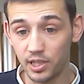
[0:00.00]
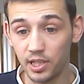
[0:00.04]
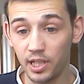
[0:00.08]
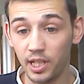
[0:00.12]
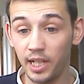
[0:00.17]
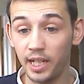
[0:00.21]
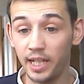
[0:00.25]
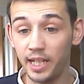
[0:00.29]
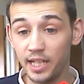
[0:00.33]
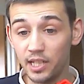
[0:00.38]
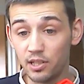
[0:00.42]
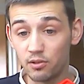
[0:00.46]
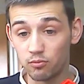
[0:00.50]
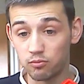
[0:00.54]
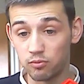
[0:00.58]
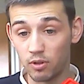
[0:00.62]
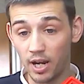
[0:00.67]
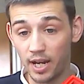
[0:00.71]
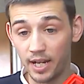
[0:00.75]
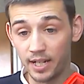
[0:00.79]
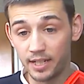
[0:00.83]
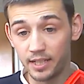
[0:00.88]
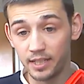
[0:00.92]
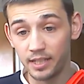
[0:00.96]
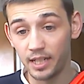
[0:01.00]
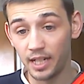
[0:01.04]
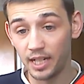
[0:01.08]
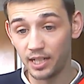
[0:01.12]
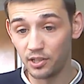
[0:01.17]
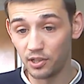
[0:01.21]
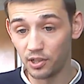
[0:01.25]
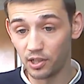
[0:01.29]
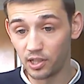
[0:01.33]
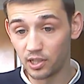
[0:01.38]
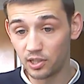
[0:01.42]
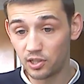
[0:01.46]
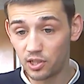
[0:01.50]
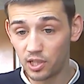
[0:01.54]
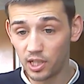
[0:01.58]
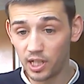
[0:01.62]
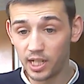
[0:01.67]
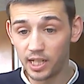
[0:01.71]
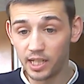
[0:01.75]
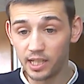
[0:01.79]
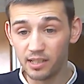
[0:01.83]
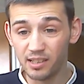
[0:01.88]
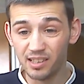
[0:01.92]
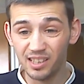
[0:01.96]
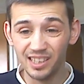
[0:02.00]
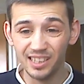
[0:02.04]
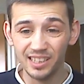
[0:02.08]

It is red, as you can see.